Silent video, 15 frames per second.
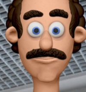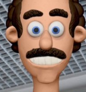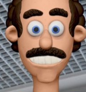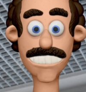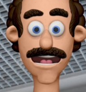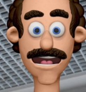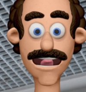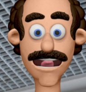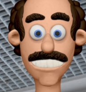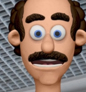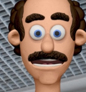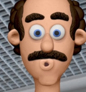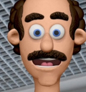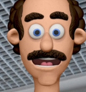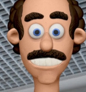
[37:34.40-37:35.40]
False
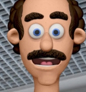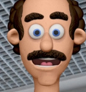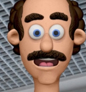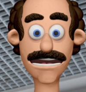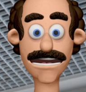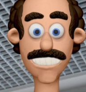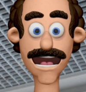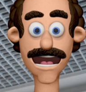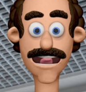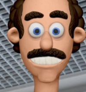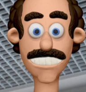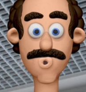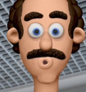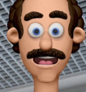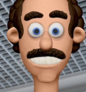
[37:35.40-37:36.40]
ceilings in retail
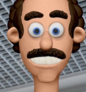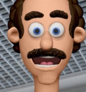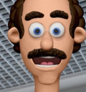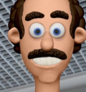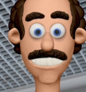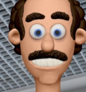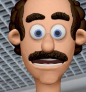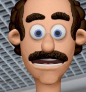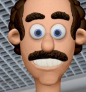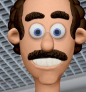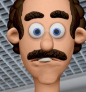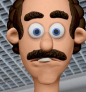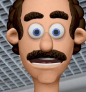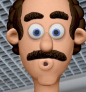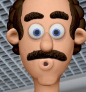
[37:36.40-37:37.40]
stores can create
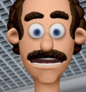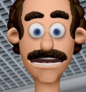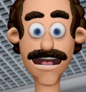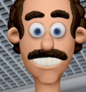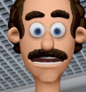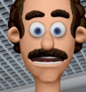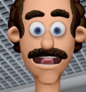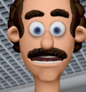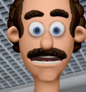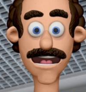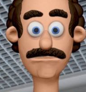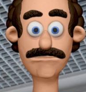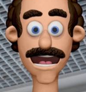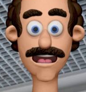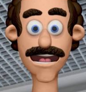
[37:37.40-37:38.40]
a visually appealing
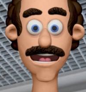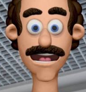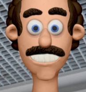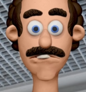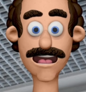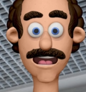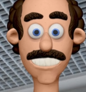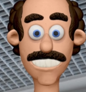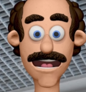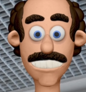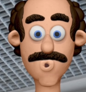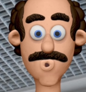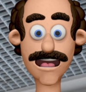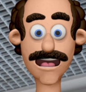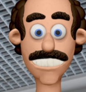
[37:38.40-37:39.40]
environment for
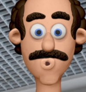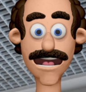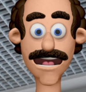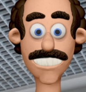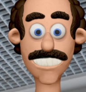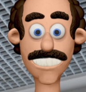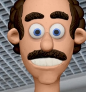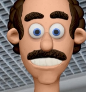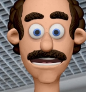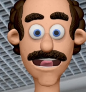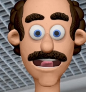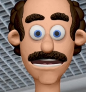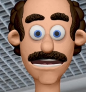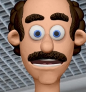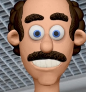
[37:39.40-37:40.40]
customers while
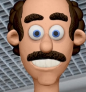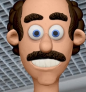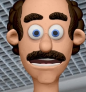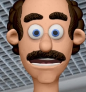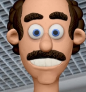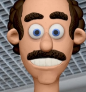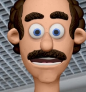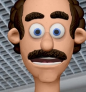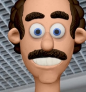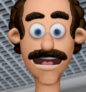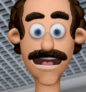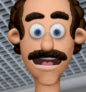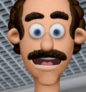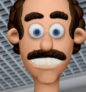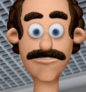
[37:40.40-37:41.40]
concealing HVAC
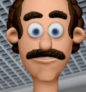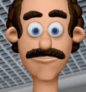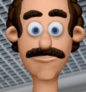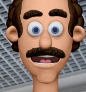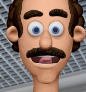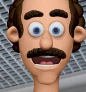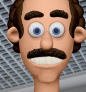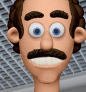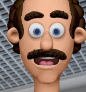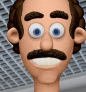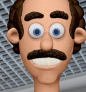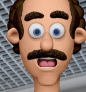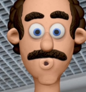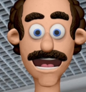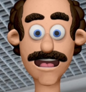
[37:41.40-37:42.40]
ducts,
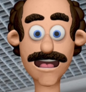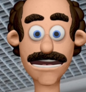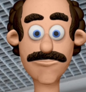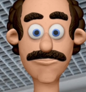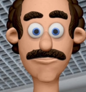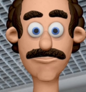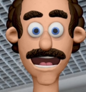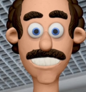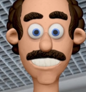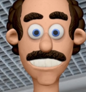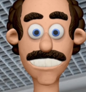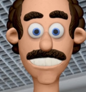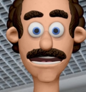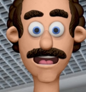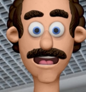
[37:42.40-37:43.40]
electrical wiring, and
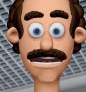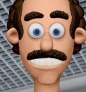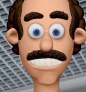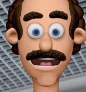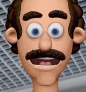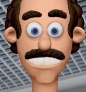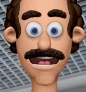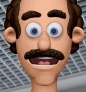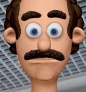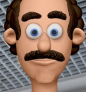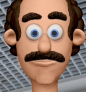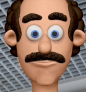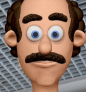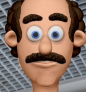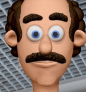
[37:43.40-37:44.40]
security systems.